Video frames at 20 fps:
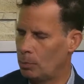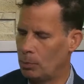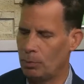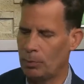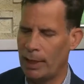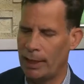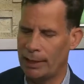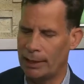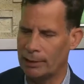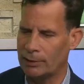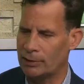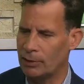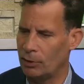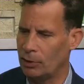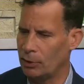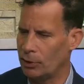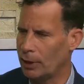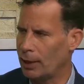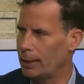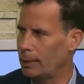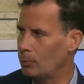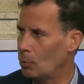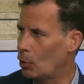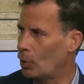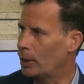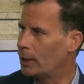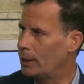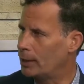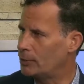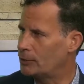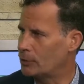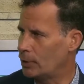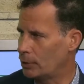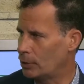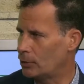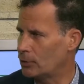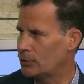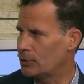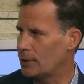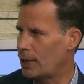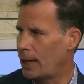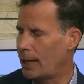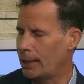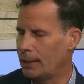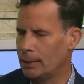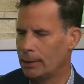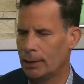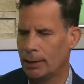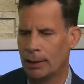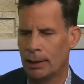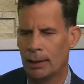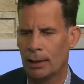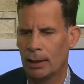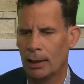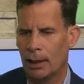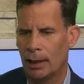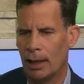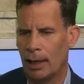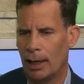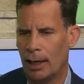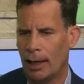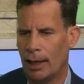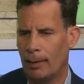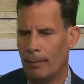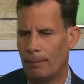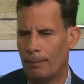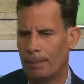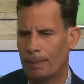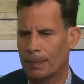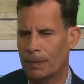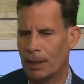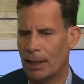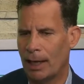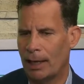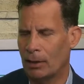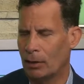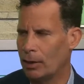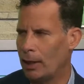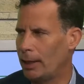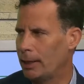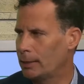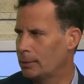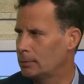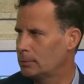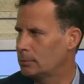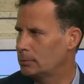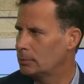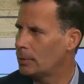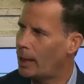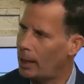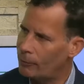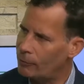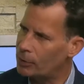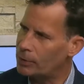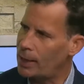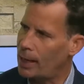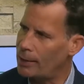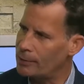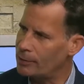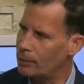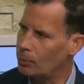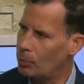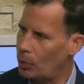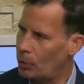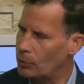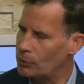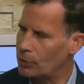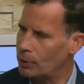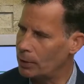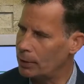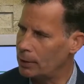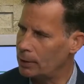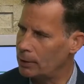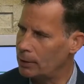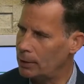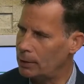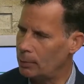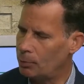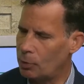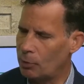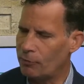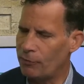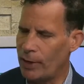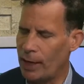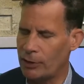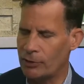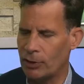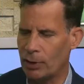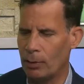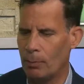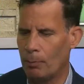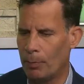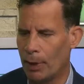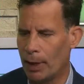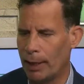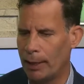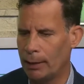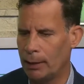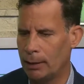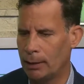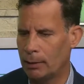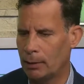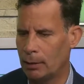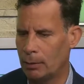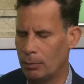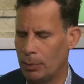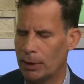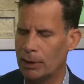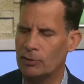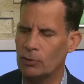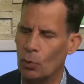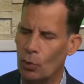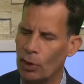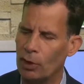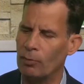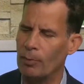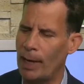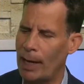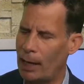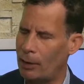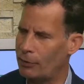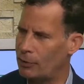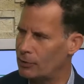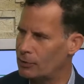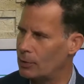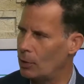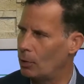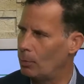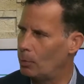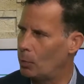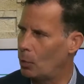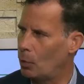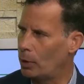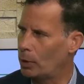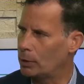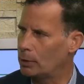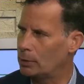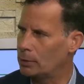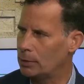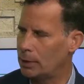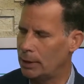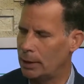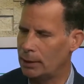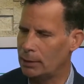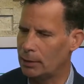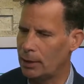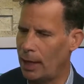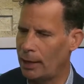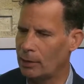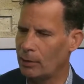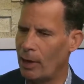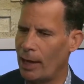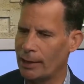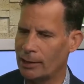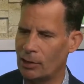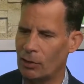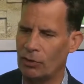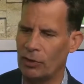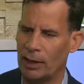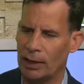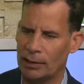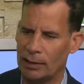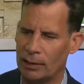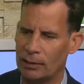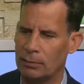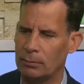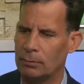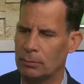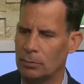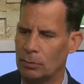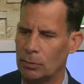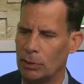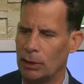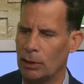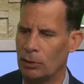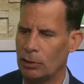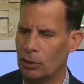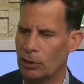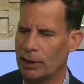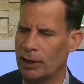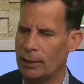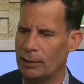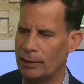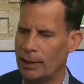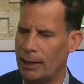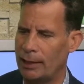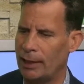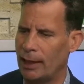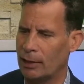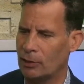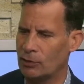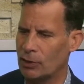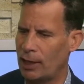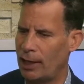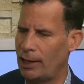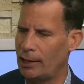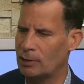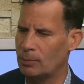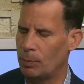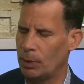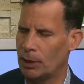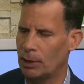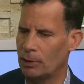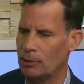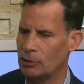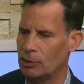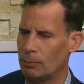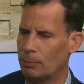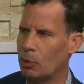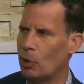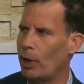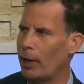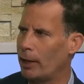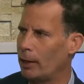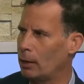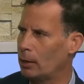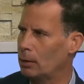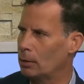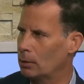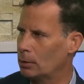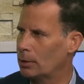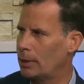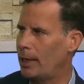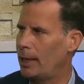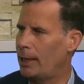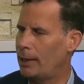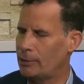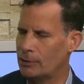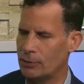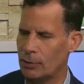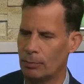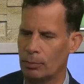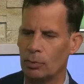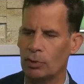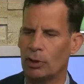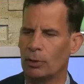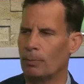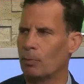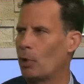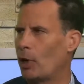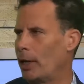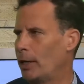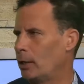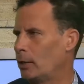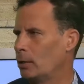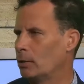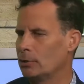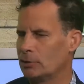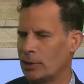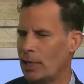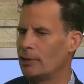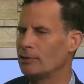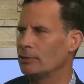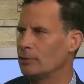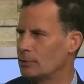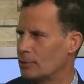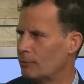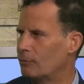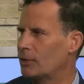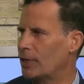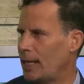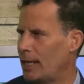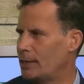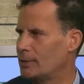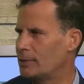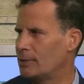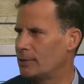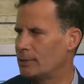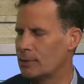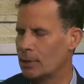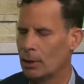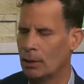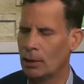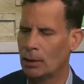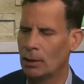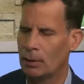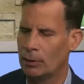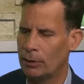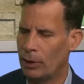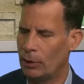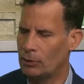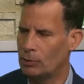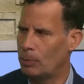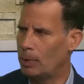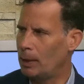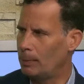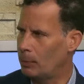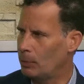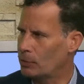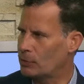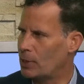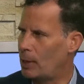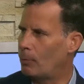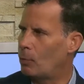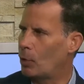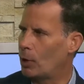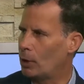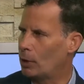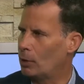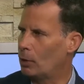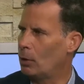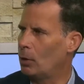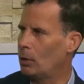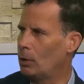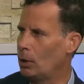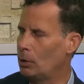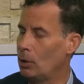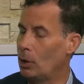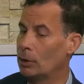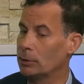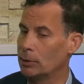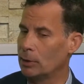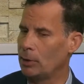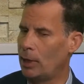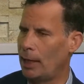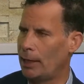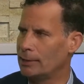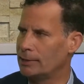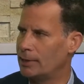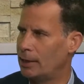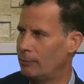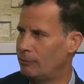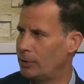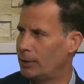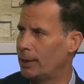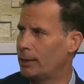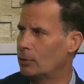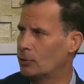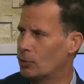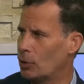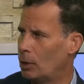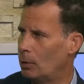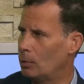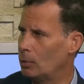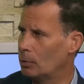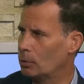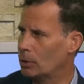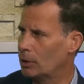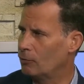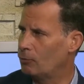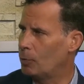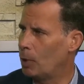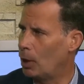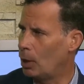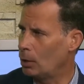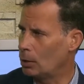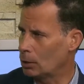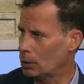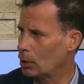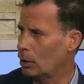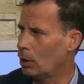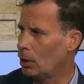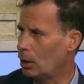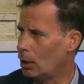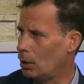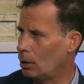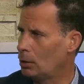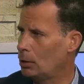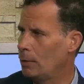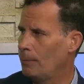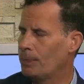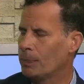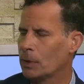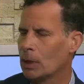make it so you're getting more hits on your site. I don't like advertising personally in the profession, but because word of mouth is so important, and I'd like to think that you're getting that next case because your prior case or your prior dozens of cases, those people somewhere along the line said, if you get in trouble, give Paul a call.